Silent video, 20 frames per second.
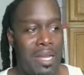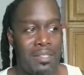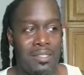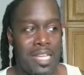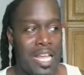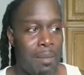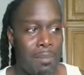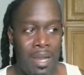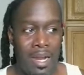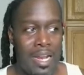
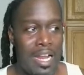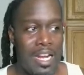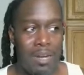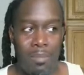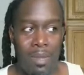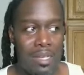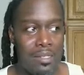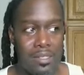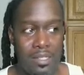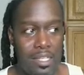But by the time
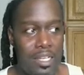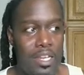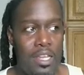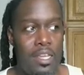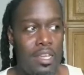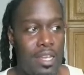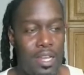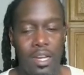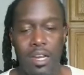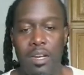I got to my
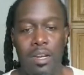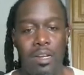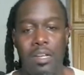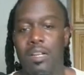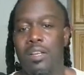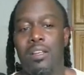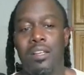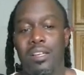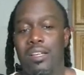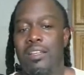senior
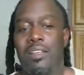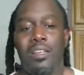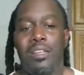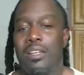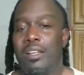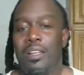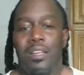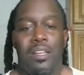year,